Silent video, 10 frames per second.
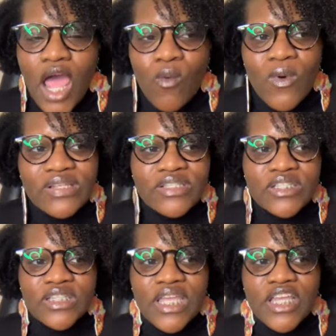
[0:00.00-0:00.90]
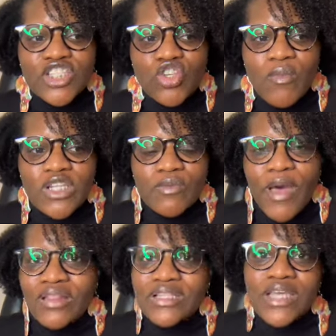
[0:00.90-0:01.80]
I wasn't thinking so much
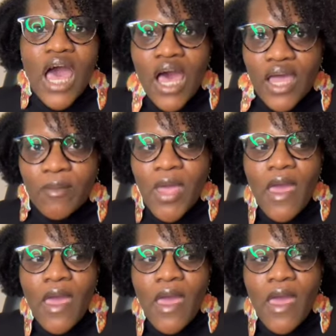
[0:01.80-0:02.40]
about the time,